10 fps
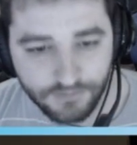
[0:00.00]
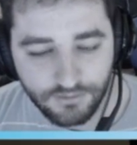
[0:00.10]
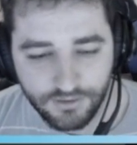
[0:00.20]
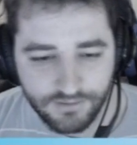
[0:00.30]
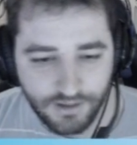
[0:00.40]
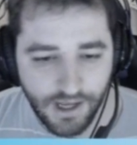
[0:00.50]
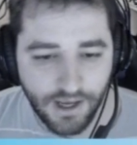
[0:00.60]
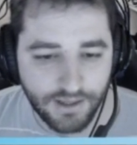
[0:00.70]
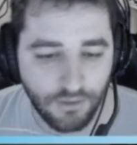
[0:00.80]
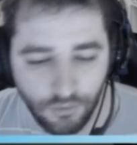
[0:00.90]
He's a guy that
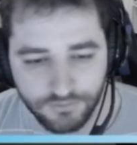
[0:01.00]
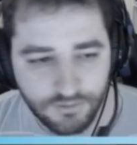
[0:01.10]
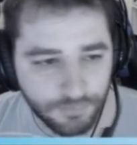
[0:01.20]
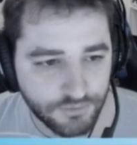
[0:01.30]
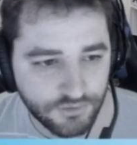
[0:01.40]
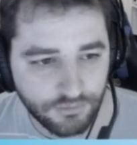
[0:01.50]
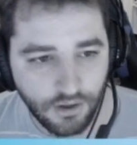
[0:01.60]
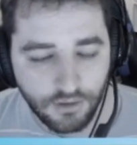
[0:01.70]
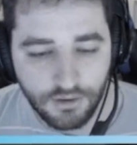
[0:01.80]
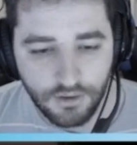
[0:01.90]
holds this position a lot.
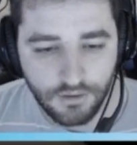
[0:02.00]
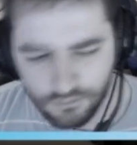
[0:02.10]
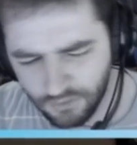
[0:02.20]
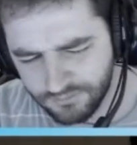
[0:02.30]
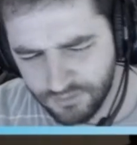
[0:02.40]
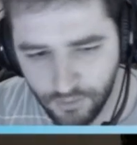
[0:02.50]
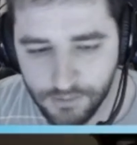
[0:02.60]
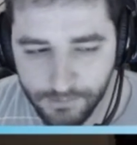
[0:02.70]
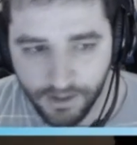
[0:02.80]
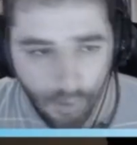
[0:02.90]
Not this one,
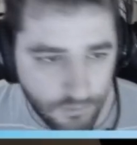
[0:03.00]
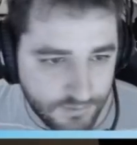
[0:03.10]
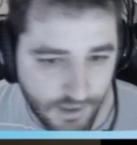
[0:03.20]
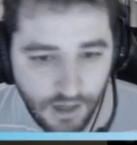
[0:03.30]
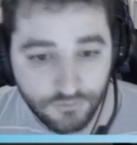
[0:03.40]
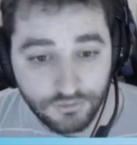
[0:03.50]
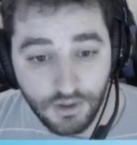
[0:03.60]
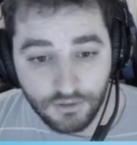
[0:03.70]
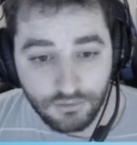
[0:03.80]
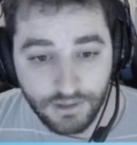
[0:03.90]
but he holds a house.
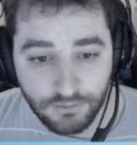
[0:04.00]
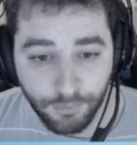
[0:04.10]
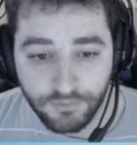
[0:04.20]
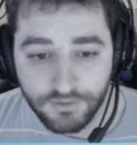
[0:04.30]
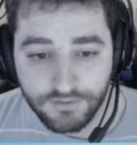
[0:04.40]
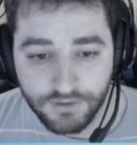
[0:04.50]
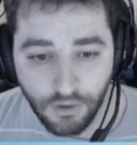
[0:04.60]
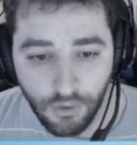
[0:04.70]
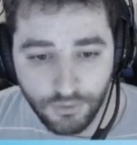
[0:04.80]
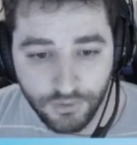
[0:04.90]
So let's suppose he's here
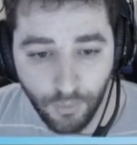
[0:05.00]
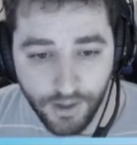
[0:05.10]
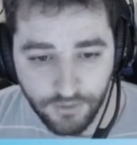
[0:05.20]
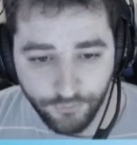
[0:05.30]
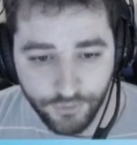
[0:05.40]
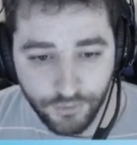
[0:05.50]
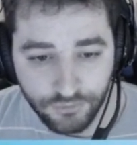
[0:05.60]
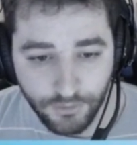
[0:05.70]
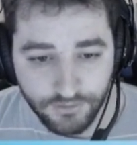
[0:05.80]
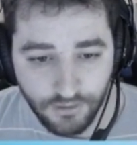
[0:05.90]
holding, waiting for you. So
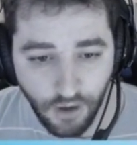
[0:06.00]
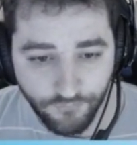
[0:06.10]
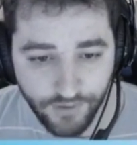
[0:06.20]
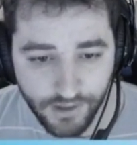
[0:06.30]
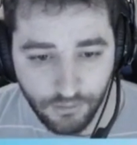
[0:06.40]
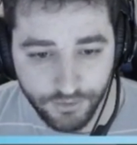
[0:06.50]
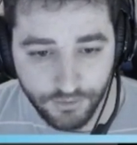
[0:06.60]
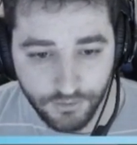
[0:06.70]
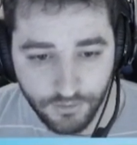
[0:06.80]
he's an off angle here.